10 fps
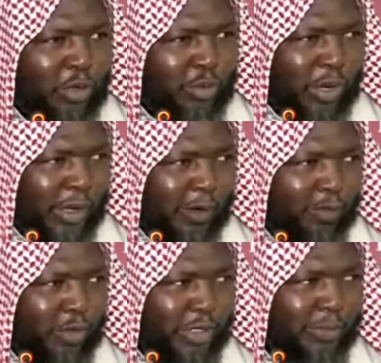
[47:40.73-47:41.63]
one come
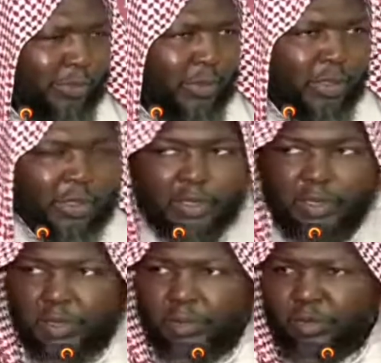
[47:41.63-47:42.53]
for them,
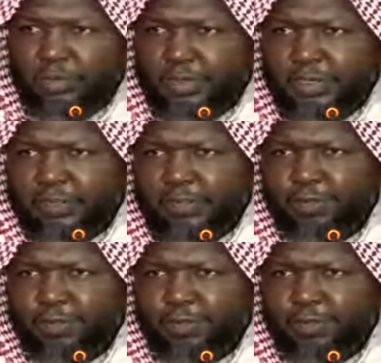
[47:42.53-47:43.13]
it no be easy.